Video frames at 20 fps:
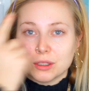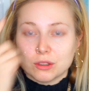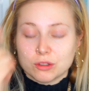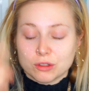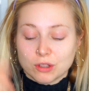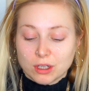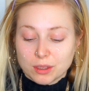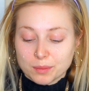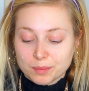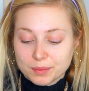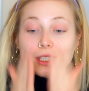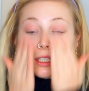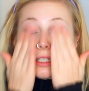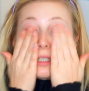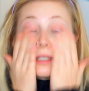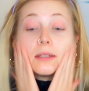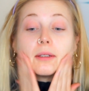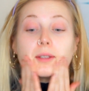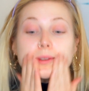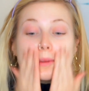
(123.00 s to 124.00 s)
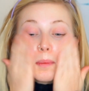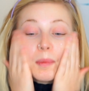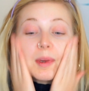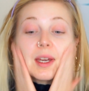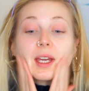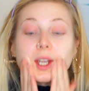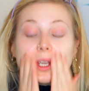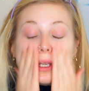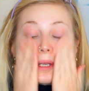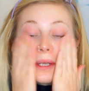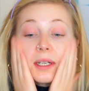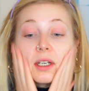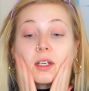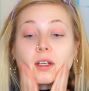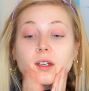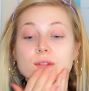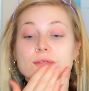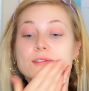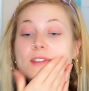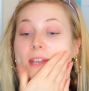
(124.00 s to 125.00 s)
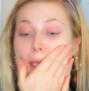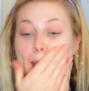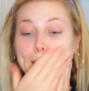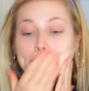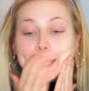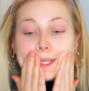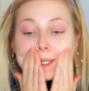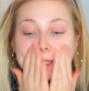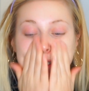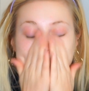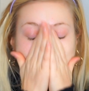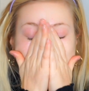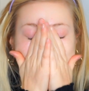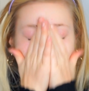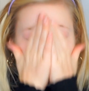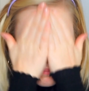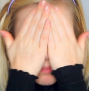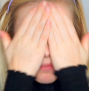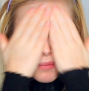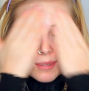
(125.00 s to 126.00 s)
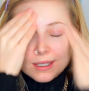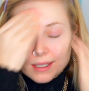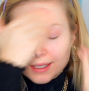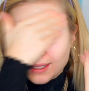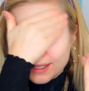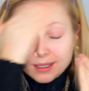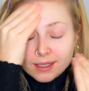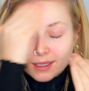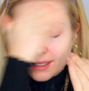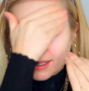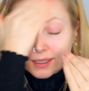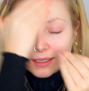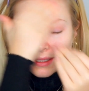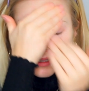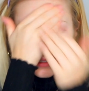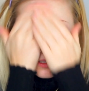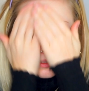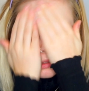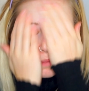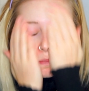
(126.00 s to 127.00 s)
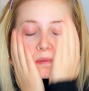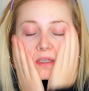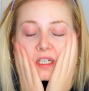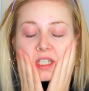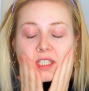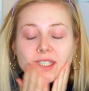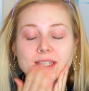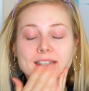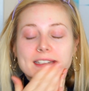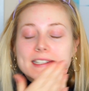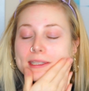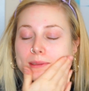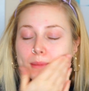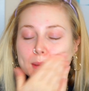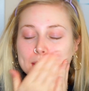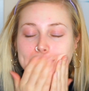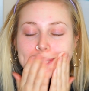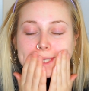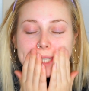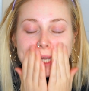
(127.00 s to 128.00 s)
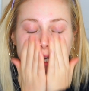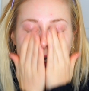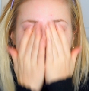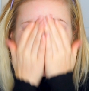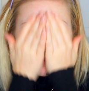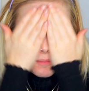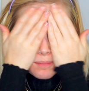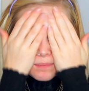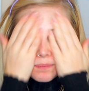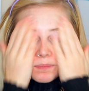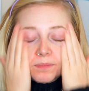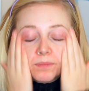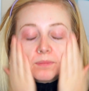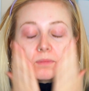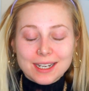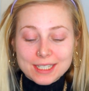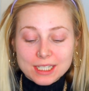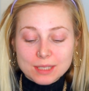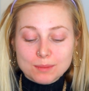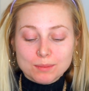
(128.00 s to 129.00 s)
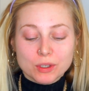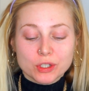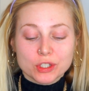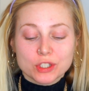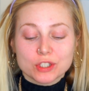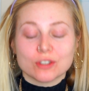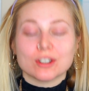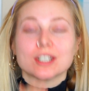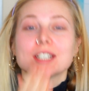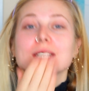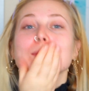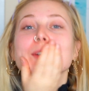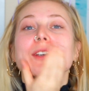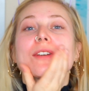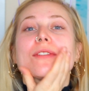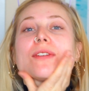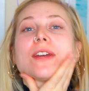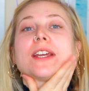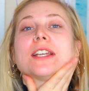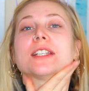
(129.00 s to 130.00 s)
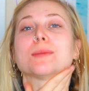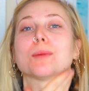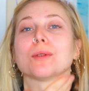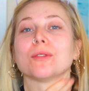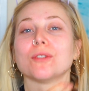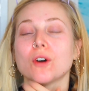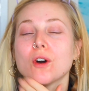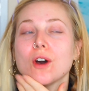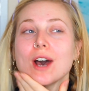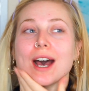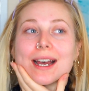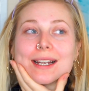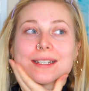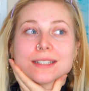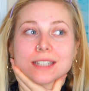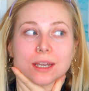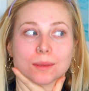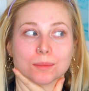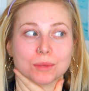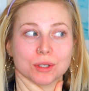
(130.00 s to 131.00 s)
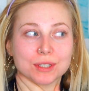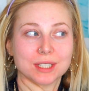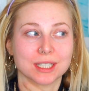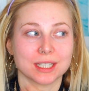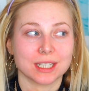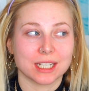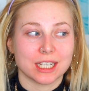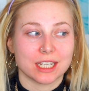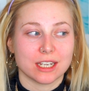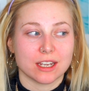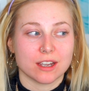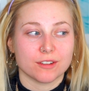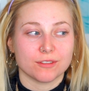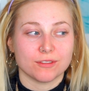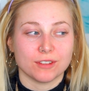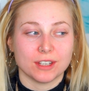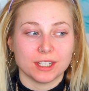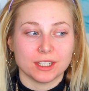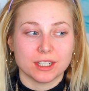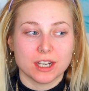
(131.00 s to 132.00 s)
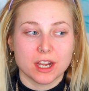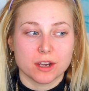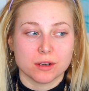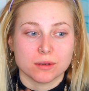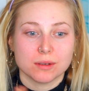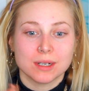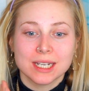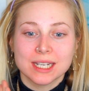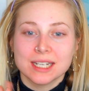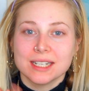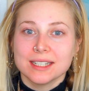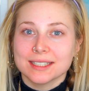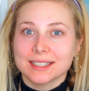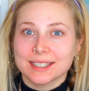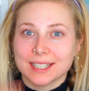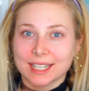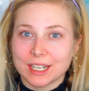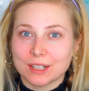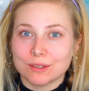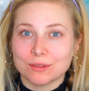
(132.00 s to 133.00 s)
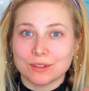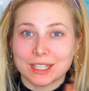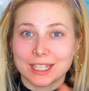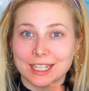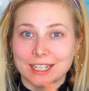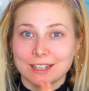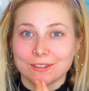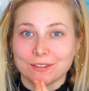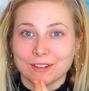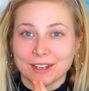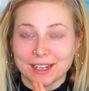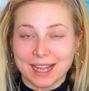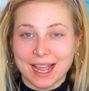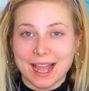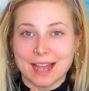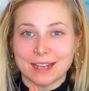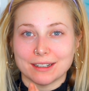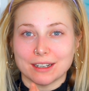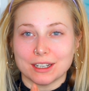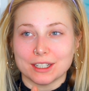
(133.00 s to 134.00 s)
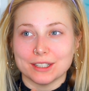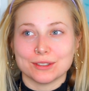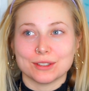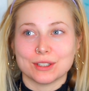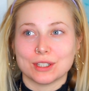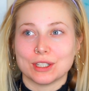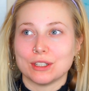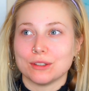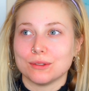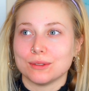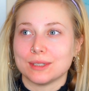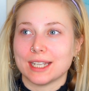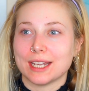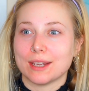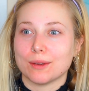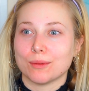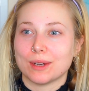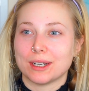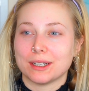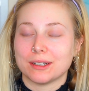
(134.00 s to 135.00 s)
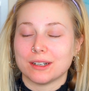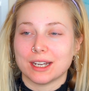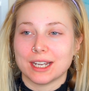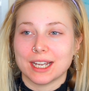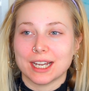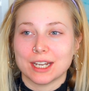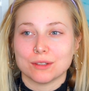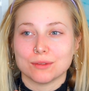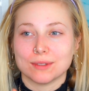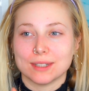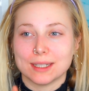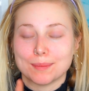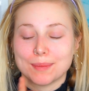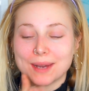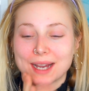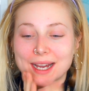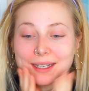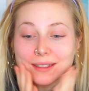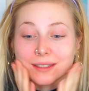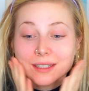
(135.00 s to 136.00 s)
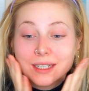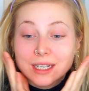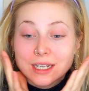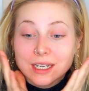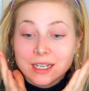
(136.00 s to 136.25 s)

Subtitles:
of drops. I'm gonna use my good old fingers to press it into my skin. I did moisturise my face beforehand. I'm using the Aveeno Skin Relief again. I used to use it when I had really bad